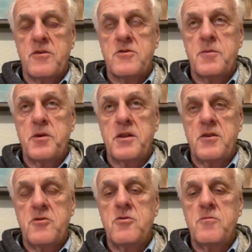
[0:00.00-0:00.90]

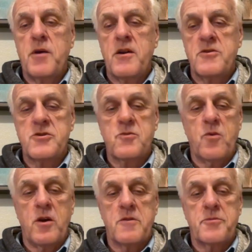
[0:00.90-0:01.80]
typically 2 bottles of
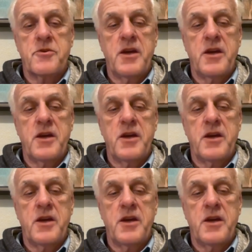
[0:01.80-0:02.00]
water per